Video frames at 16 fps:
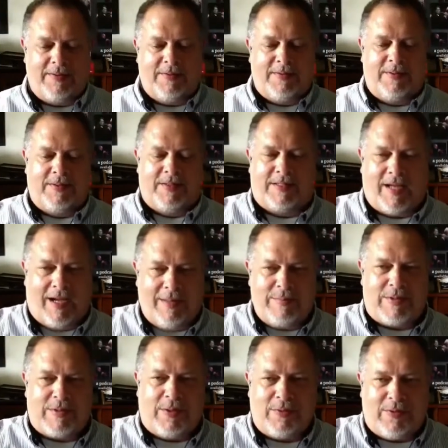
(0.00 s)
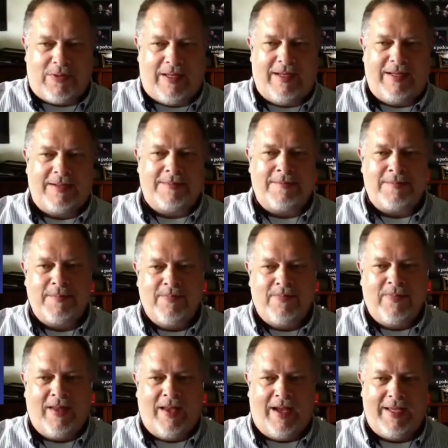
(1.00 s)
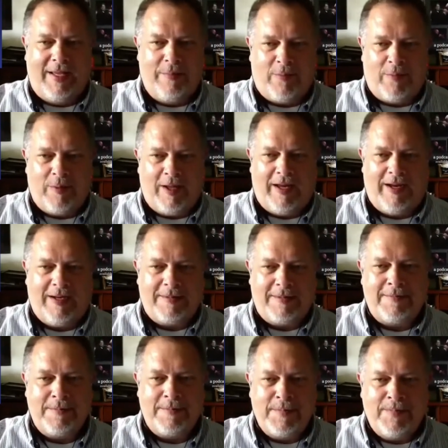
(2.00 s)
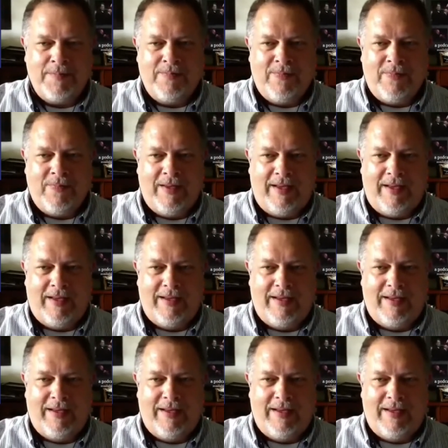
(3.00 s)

the time zone thing, I keep forgetting. And